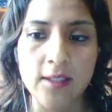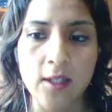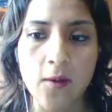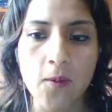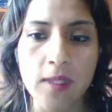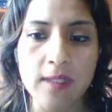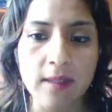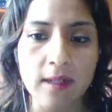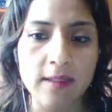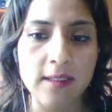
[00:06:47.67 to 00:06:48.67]
So we
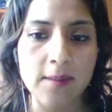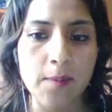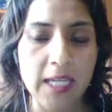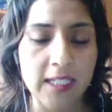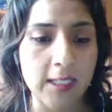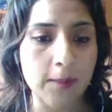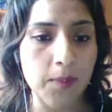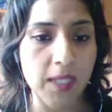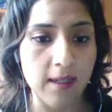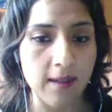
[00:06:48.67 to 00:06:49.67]
started
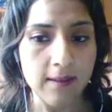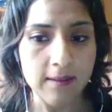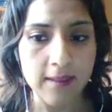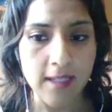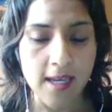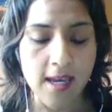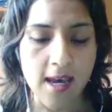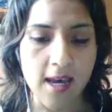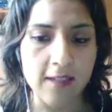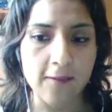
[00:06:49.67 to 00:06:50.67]
planning bigger,
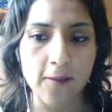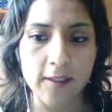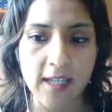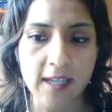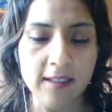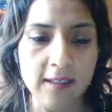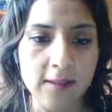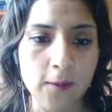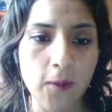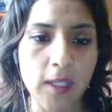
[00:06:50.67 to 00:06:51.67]
and for that
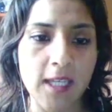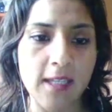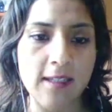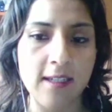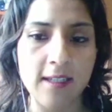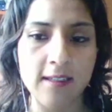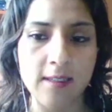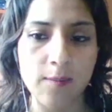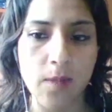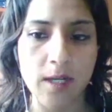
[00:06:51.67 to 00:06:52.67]
we
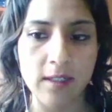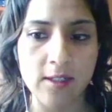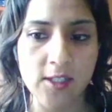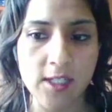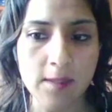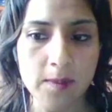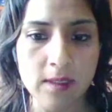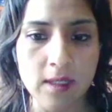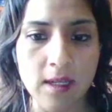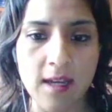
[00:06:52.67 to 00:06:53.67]
needed partnerships
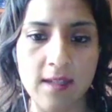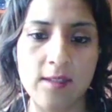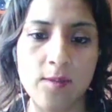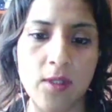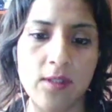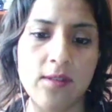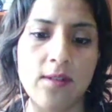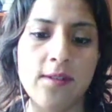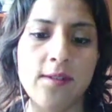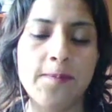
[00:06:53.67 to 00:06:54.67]
and
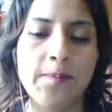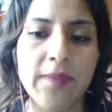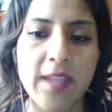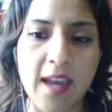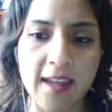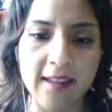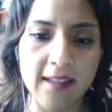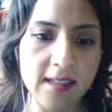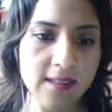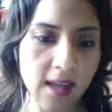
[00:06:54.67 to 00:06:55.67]
sponsors.
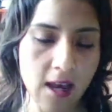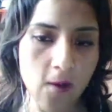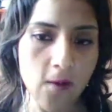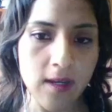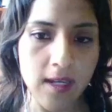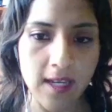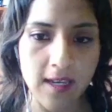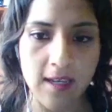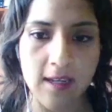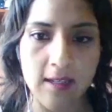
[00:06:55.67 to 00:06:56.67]
And that's how
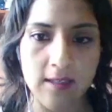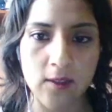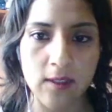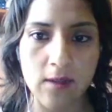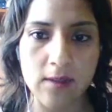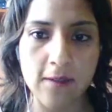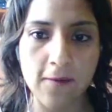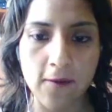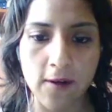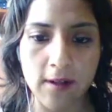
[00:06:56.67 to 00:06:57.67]
in
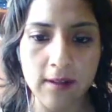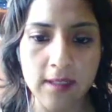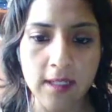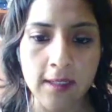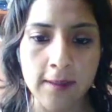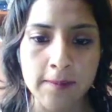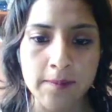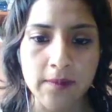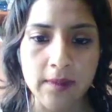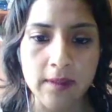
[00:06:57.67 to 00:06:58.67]
2004,
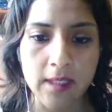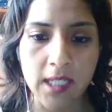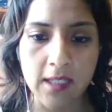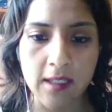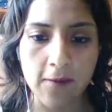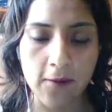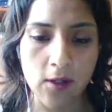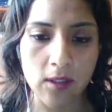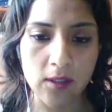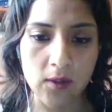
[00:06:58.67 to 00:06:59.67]
if
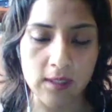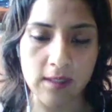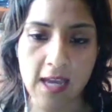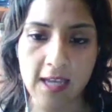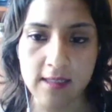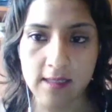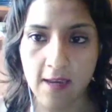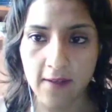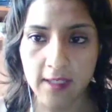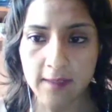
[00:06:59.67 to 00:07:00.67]
you go to slide
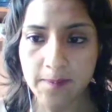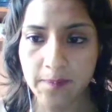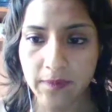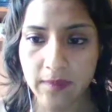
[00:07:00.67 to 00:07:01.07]
7,